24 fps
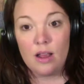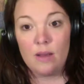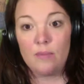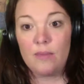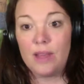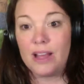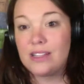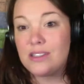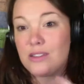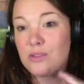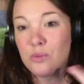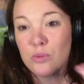
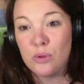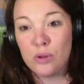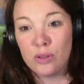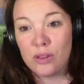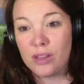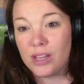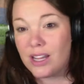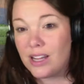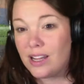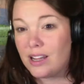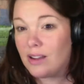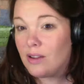That's
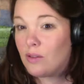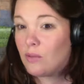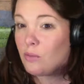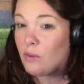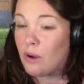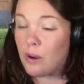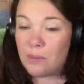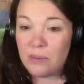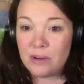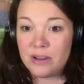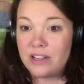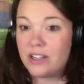really,
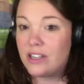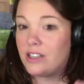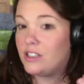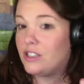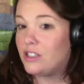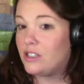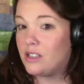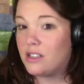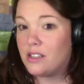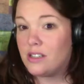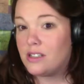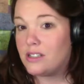
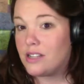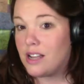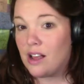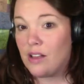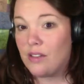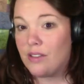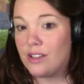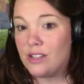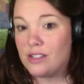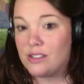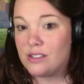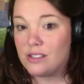repetition is how
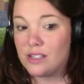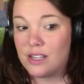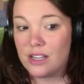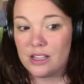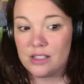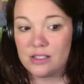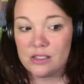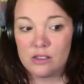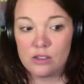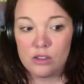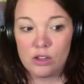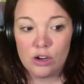these
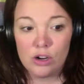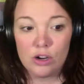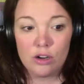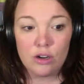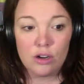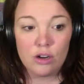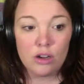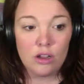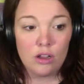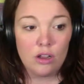kids learn.